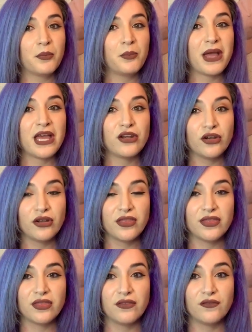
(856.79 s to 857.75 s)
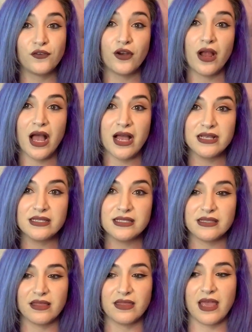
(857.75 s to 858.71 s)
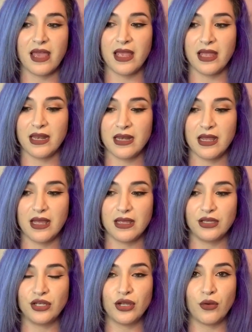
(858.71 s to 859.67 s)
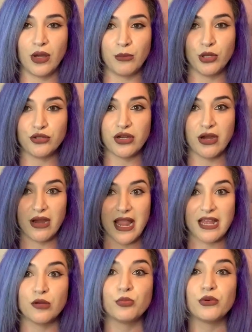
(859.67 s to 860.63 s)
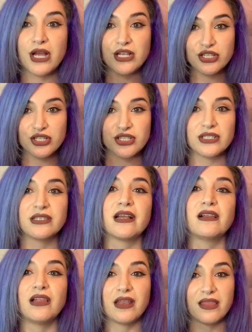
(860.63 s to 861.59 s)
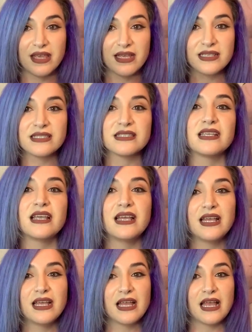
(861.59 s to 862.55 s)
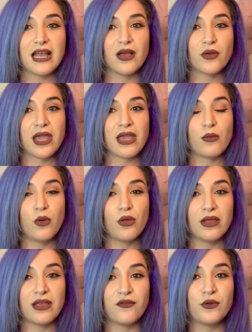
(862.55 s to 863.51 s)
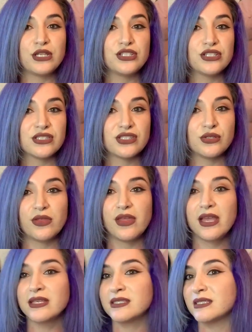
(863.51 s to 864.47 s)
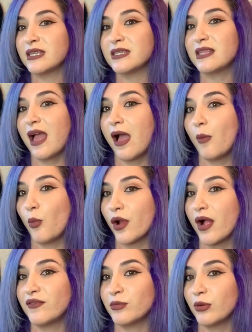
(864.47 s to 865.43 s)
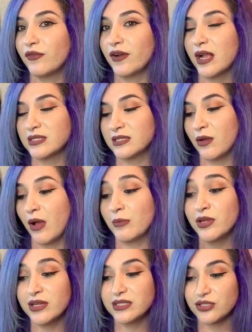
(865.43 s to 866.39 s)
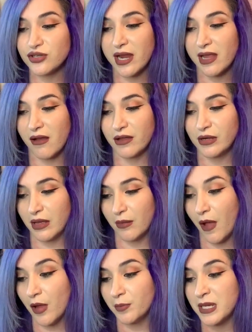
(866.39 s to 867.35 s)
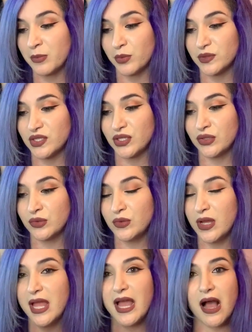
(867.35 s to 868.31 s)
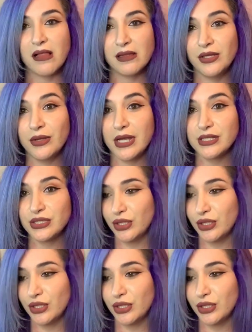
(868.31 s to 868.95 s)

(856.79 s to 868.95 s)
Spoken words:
better for us than, you know, a blow dryer and a brush, like a lot of this? Okay, well, if we just do this, is that more comfortable for us? So I'm curious to try it on people too. I'll let you guys